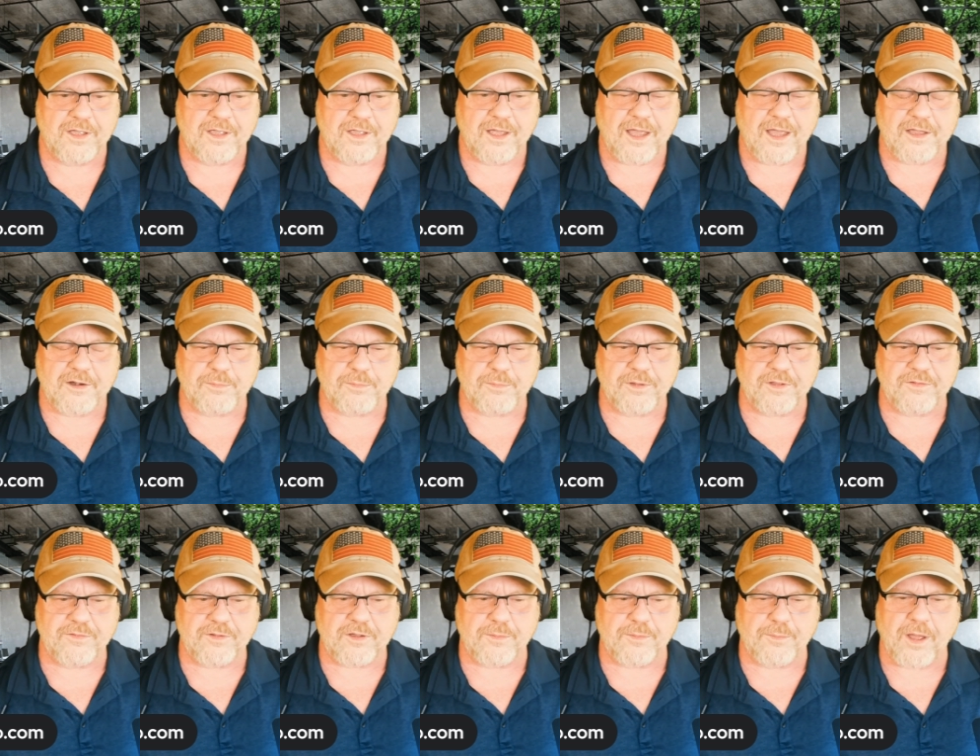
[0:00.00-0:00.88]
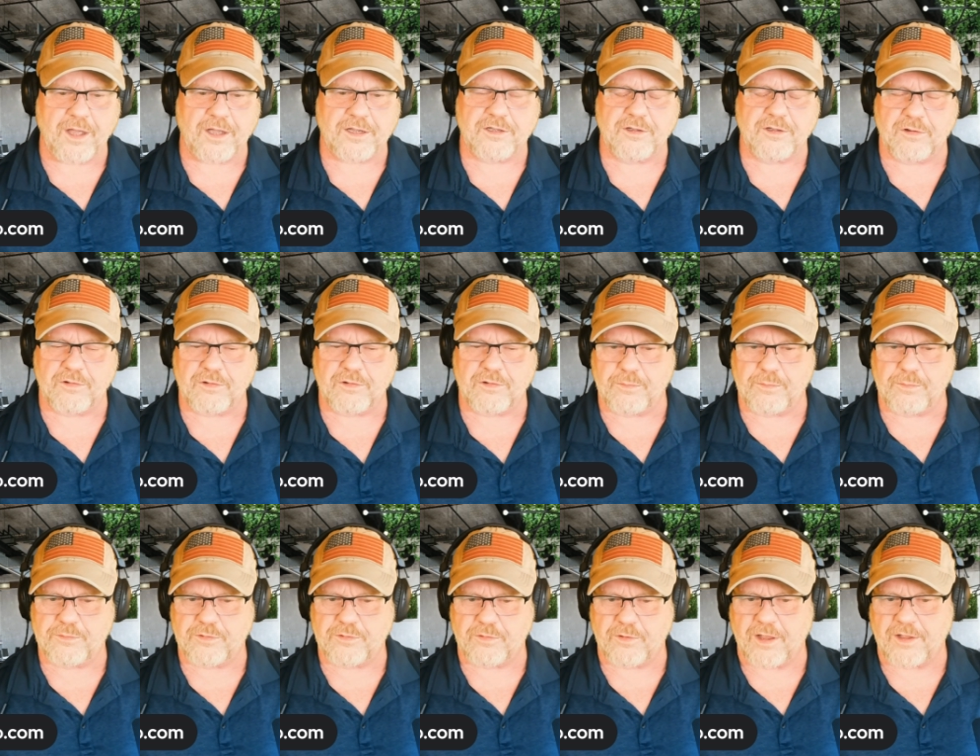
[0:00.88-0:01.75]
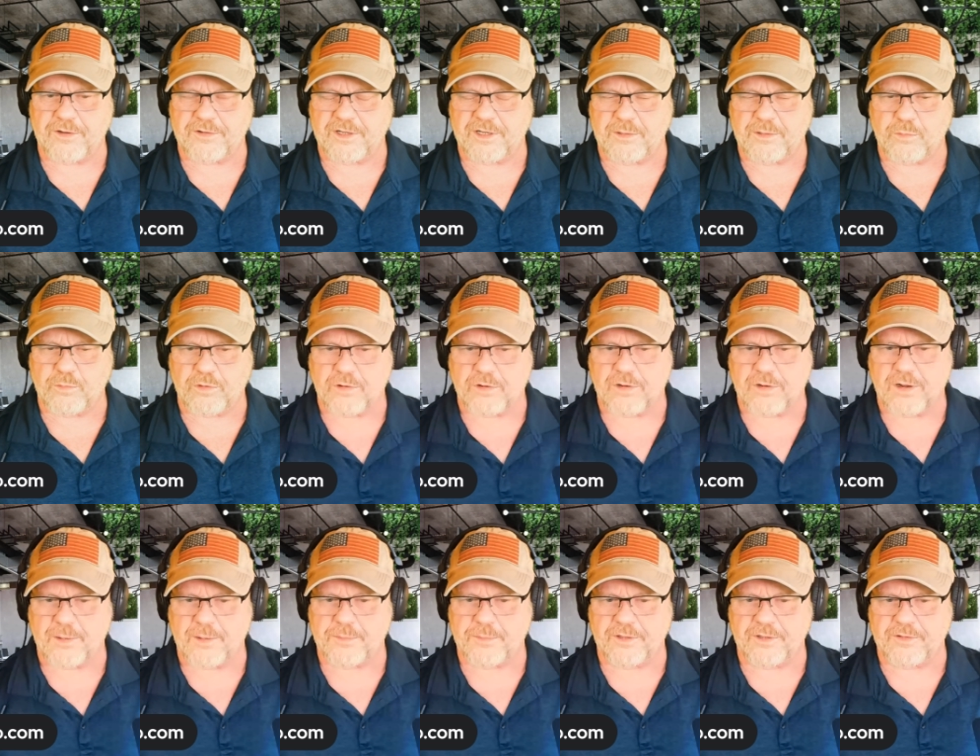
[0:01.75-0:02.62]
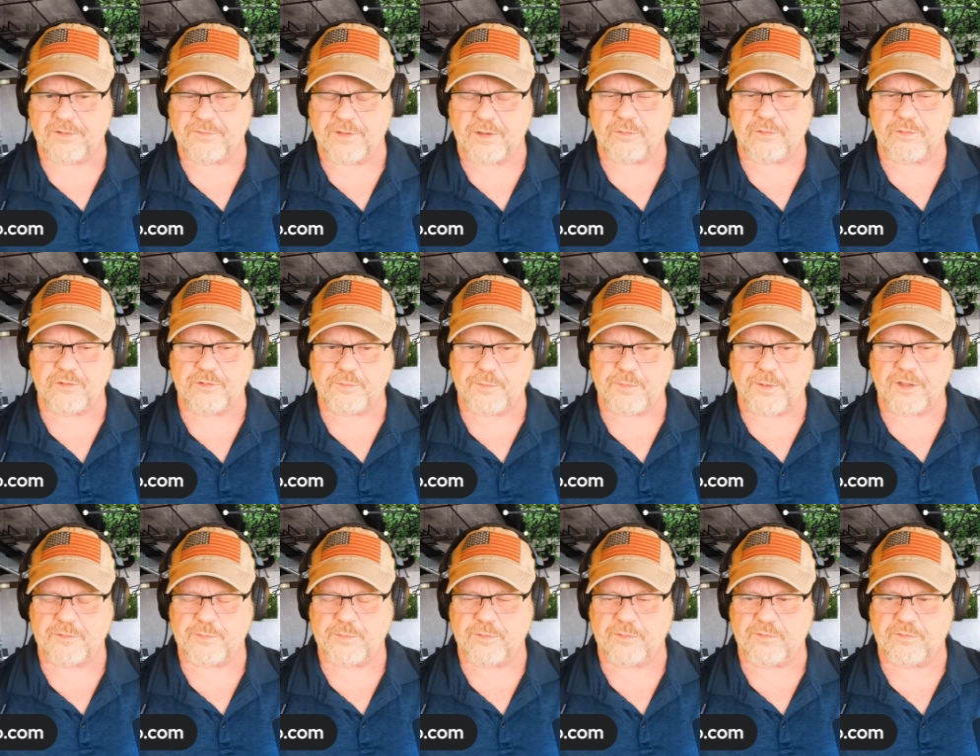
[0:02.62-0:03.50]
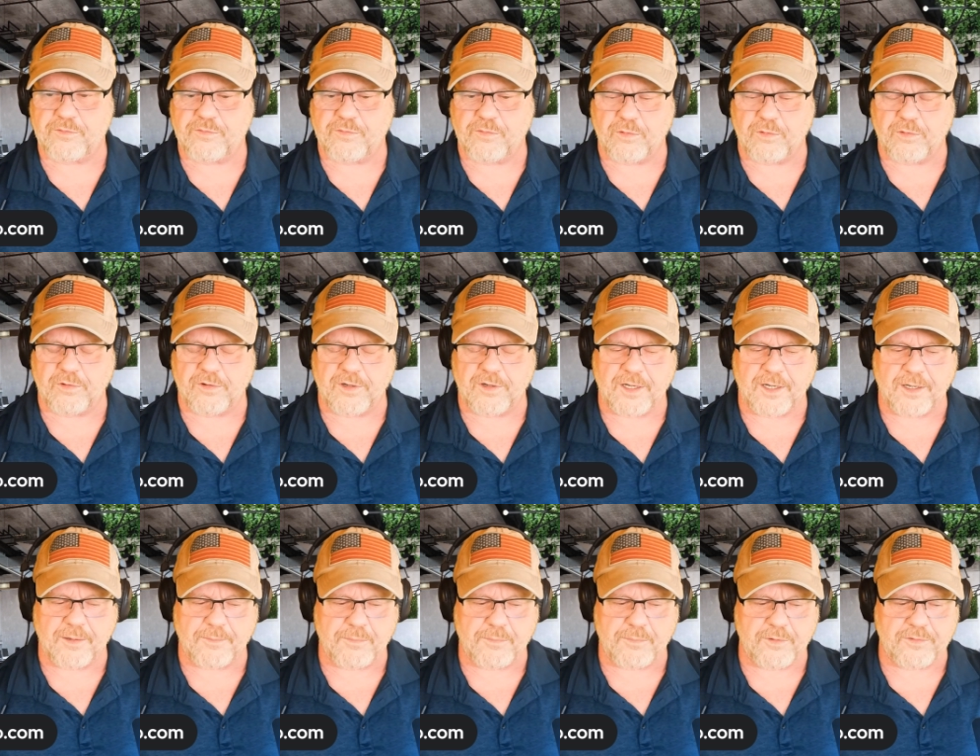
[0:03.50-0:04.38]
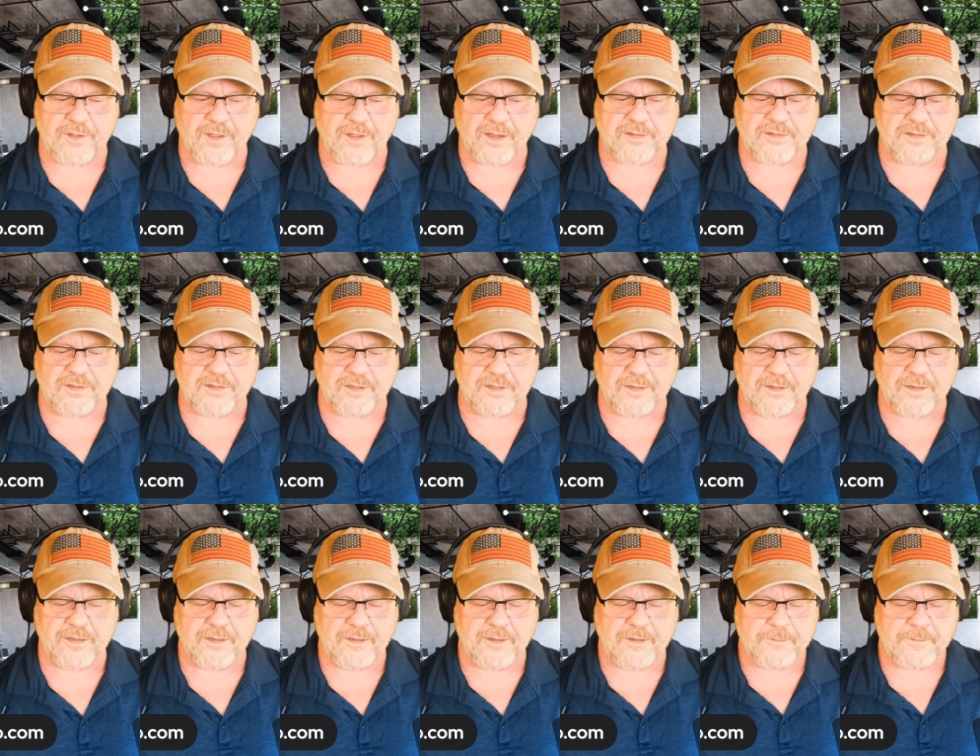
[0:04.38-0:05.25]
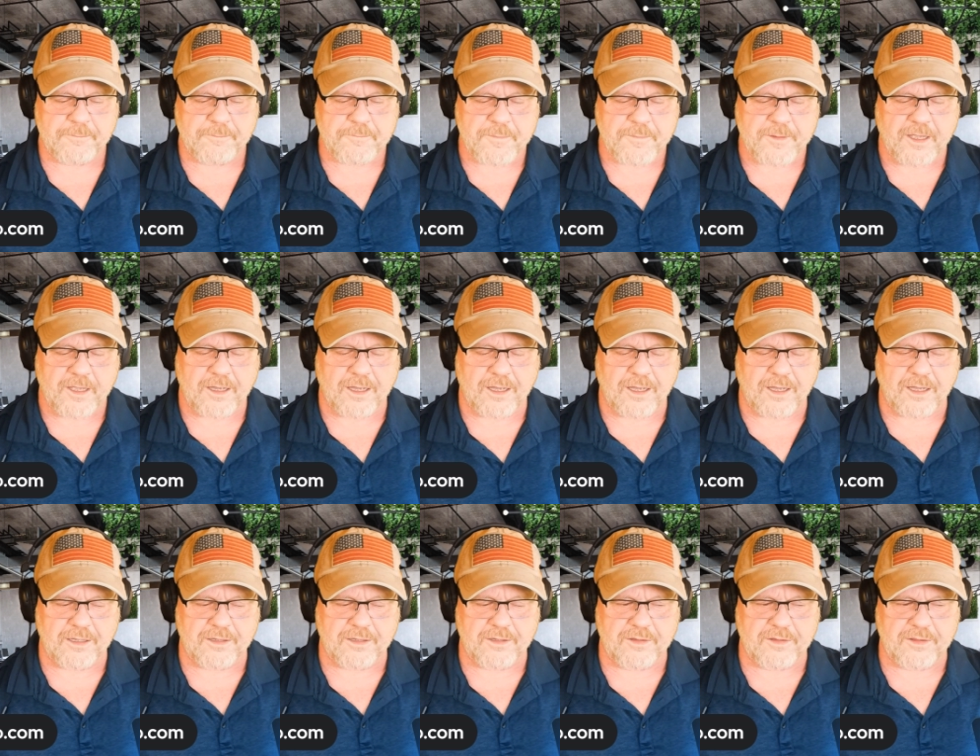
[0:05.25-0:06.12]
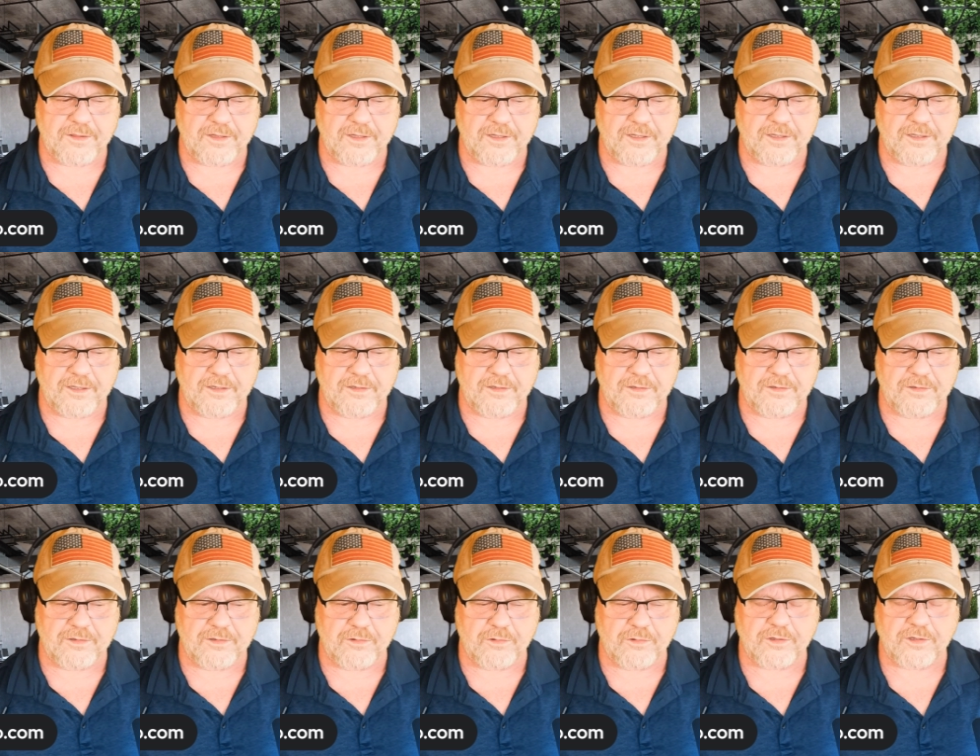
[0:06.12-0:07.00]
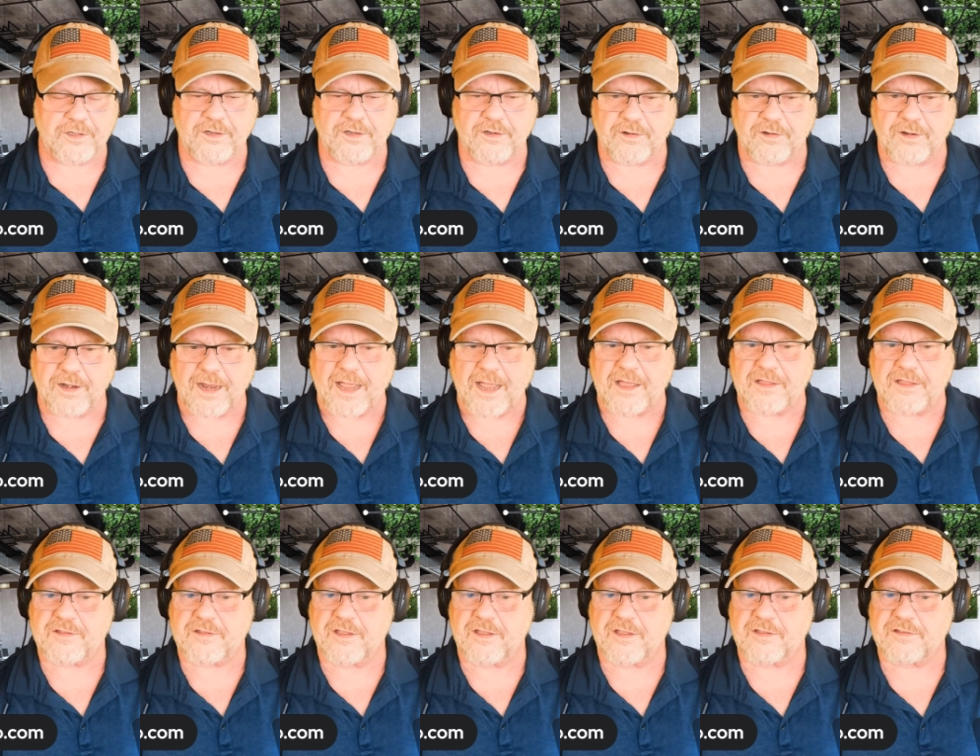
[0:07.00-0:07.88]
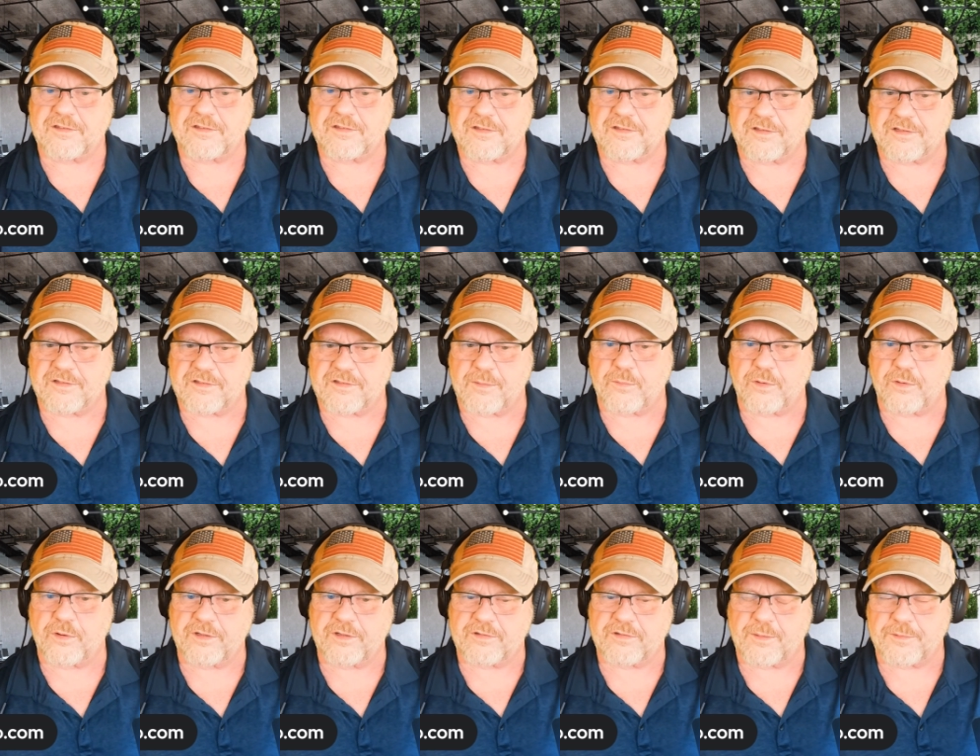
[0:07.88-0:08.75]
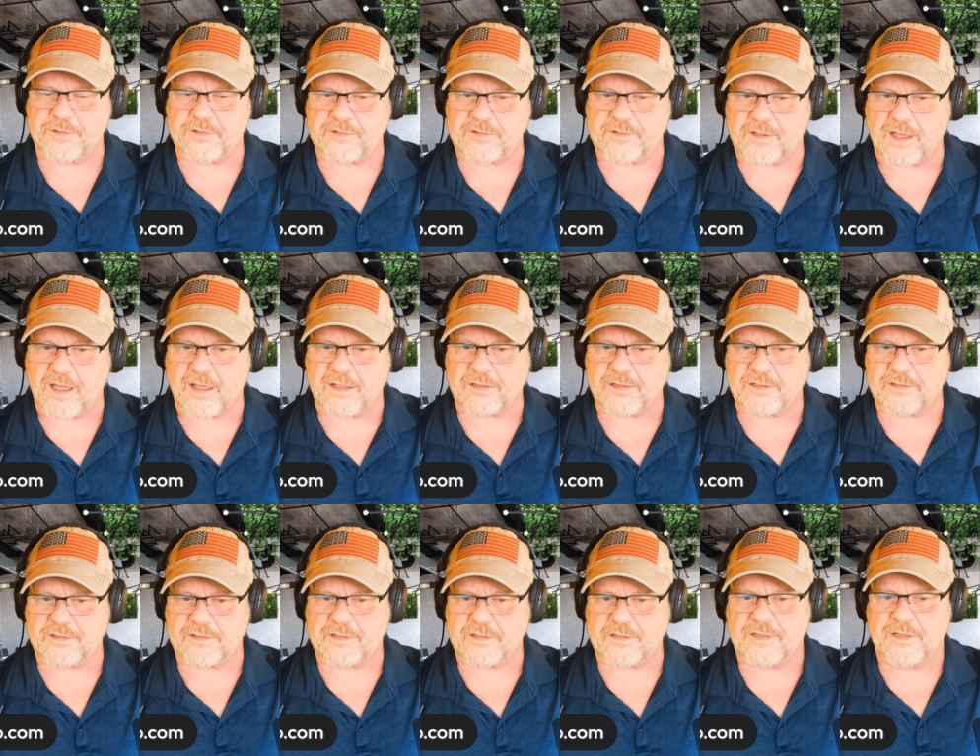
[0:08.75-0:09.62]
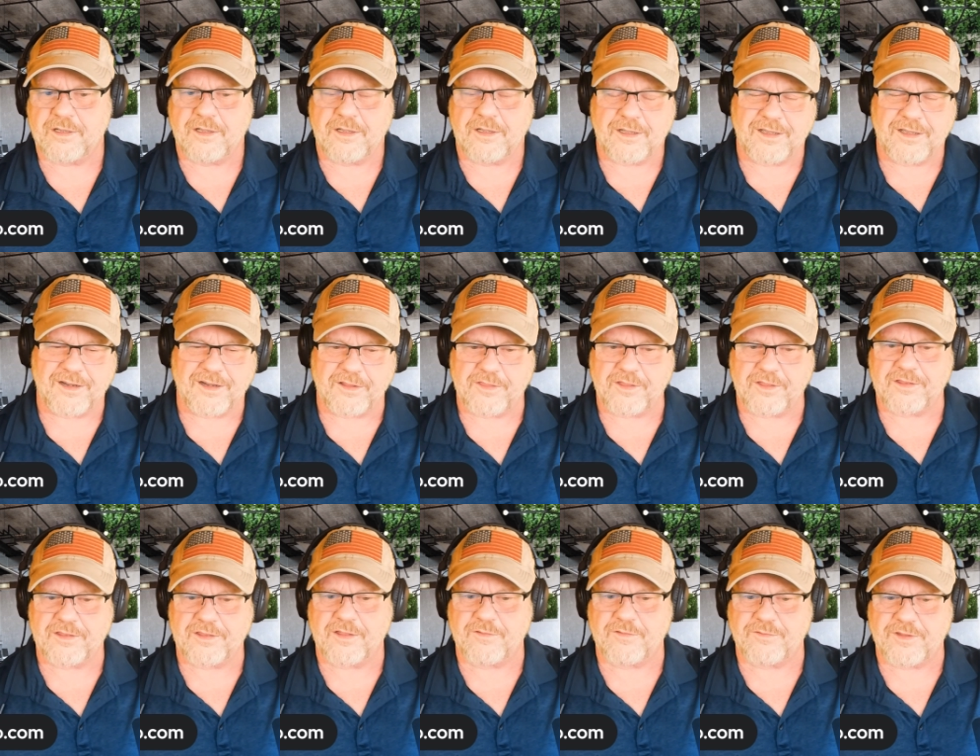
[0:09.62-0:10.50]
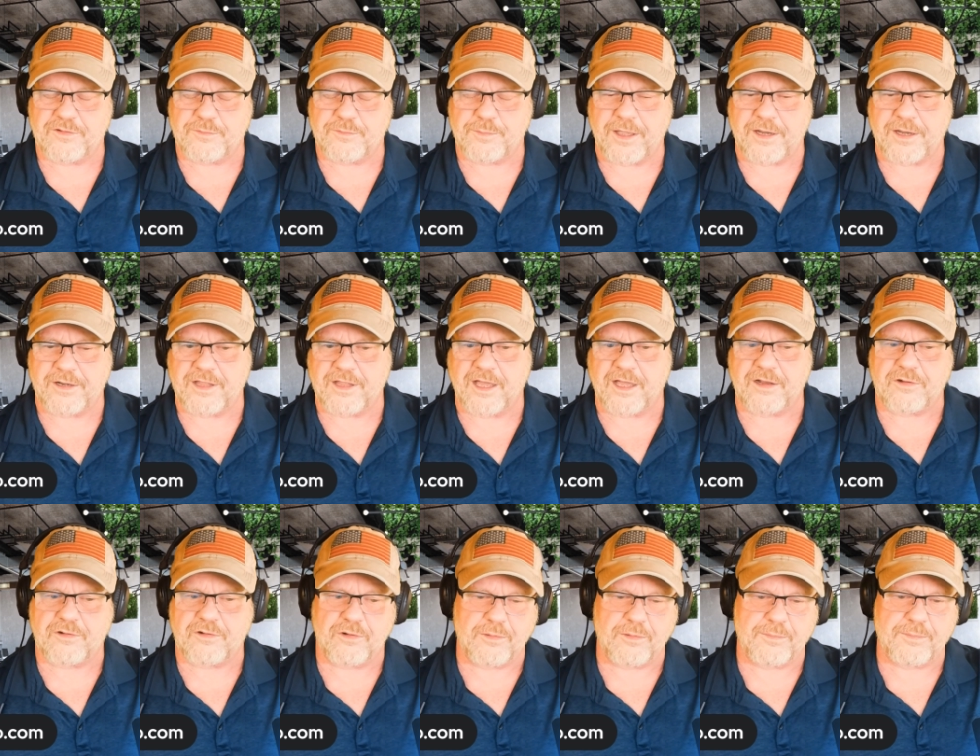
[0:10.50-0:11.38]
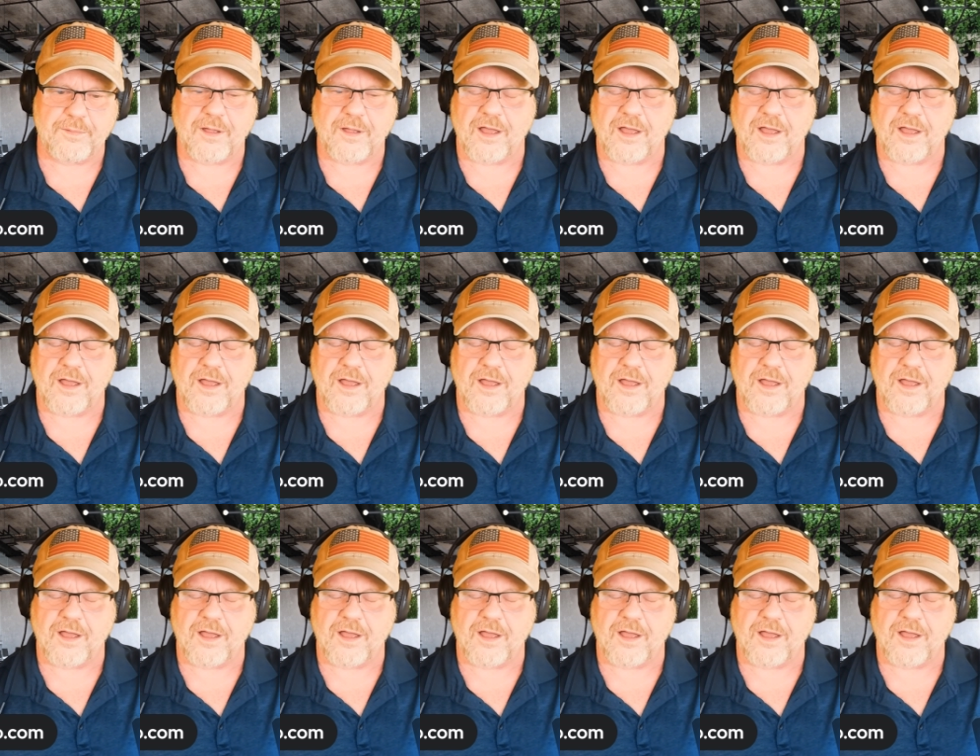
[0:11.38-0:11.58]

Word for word: i don't believe the Comacchio group's around anymore i believe they were responsible for um, protecting uh, the nuclear assets in the submarines up in scotland and I think they've disbanded that group.